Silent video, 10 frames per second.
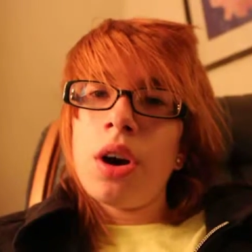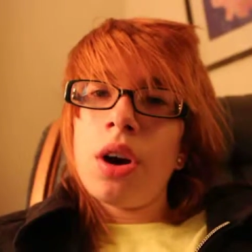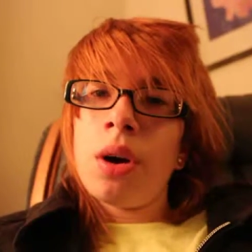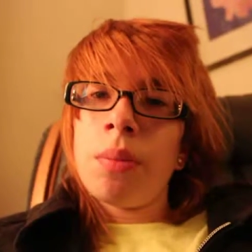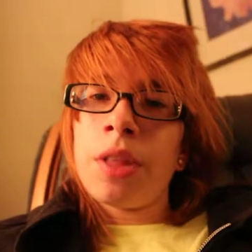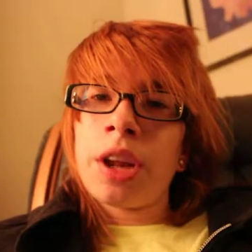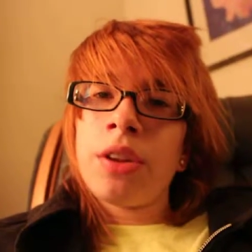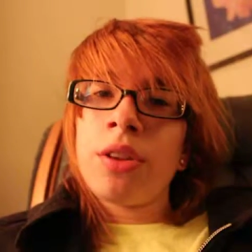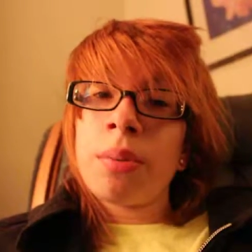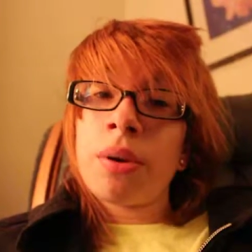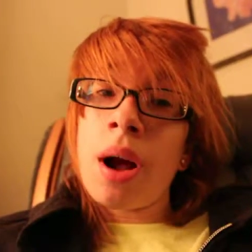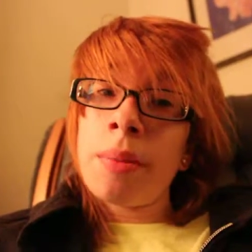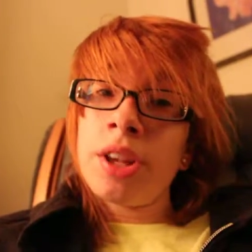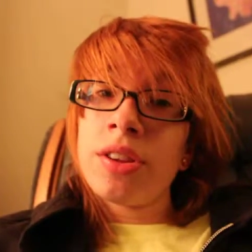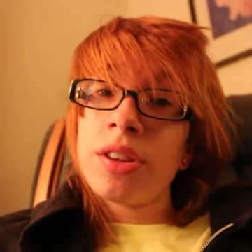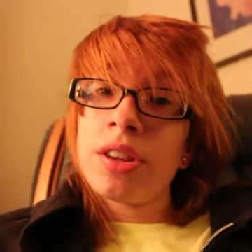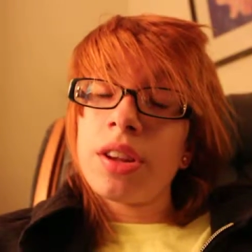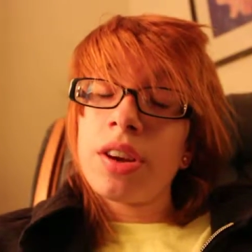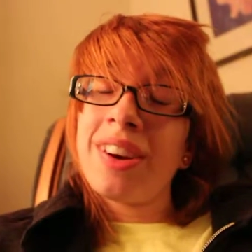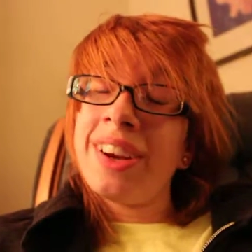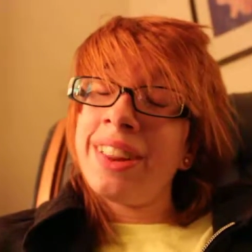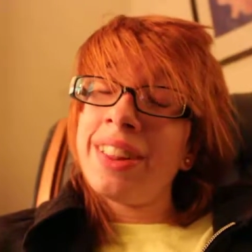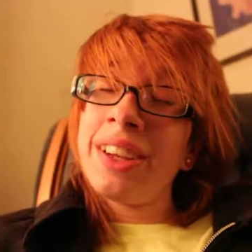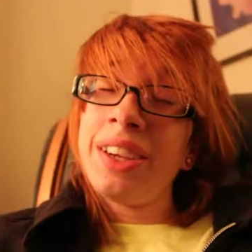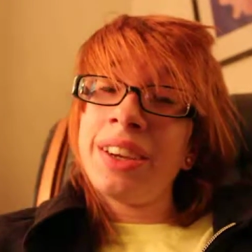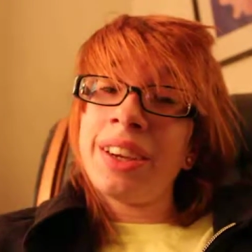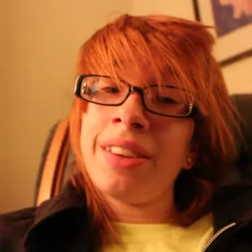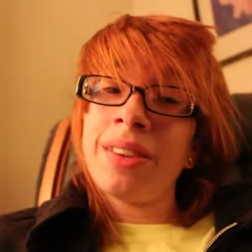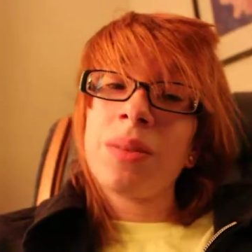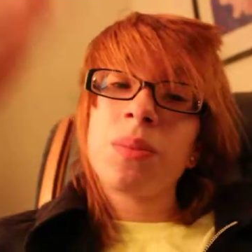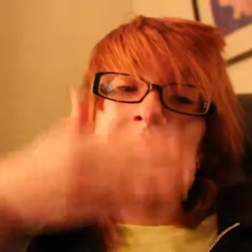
Um, that is a promise. Alright, thank you guys.